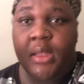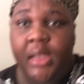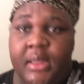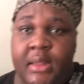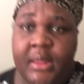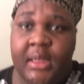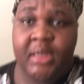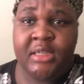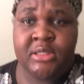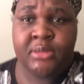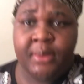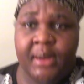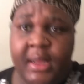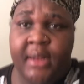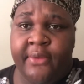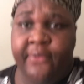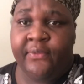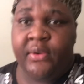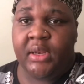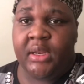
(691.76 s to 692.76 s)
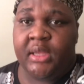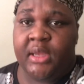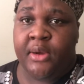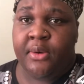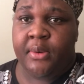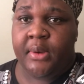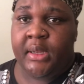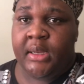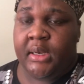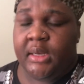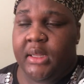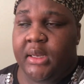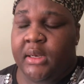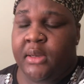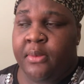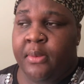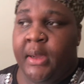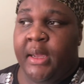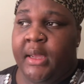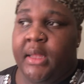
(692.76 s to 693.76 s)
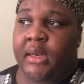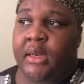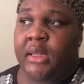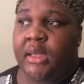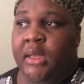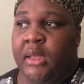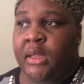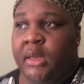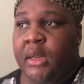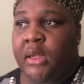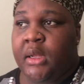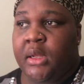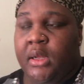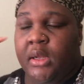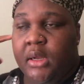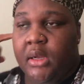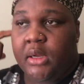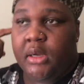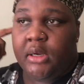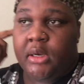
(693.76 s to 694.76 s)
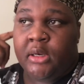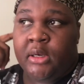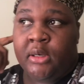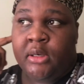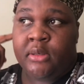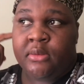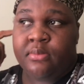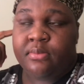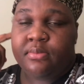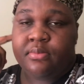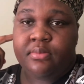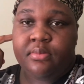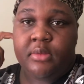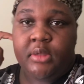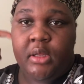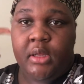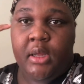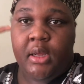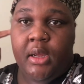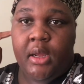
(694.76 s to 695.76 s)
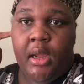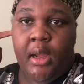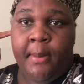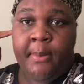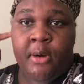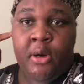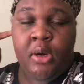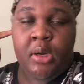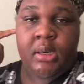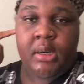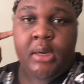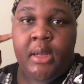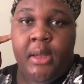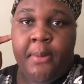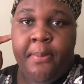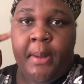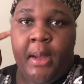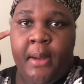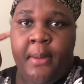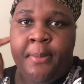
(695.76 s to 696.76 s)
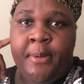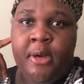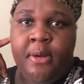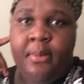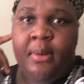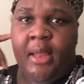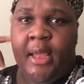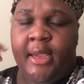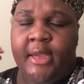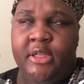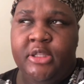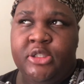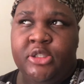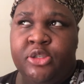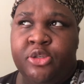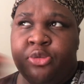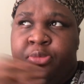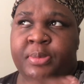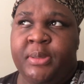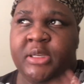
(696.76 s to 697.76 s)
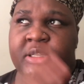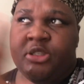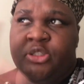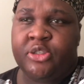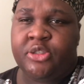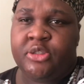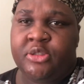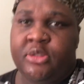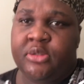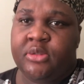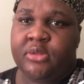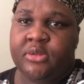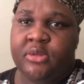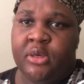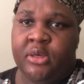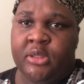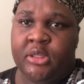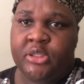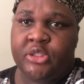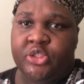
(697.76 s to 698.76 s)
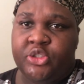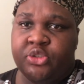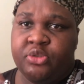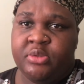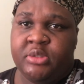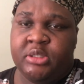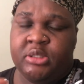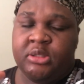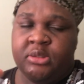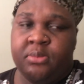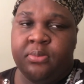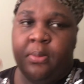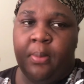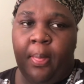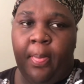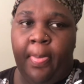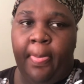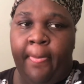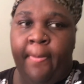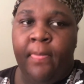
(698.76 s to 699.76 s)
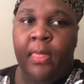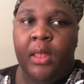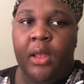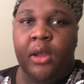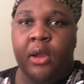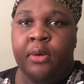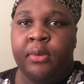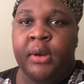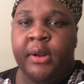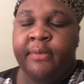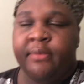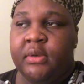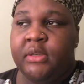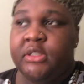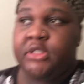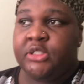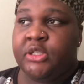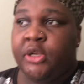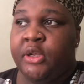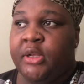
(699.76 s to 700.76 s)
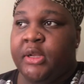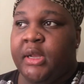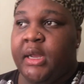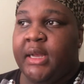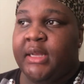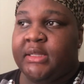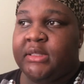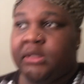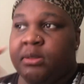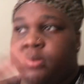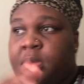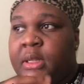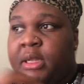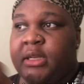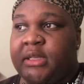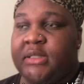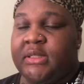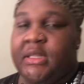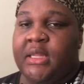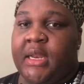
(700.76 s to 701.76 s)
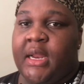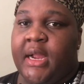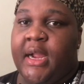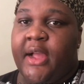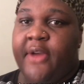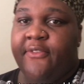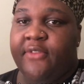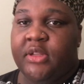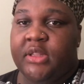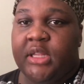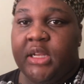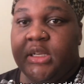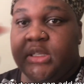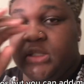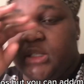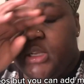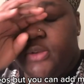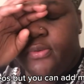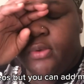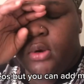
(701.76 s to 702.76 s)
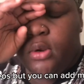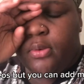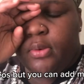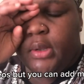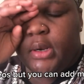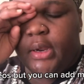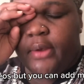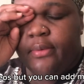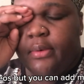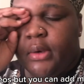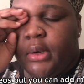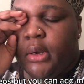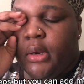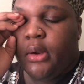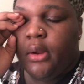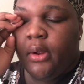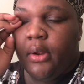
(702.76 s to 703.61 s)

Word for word: that's why the video ended the way it did. Um, I'm gonna pop up like two pictures on the screen or whatever to show you guys the plates that I got for Thanksgiving or whatever.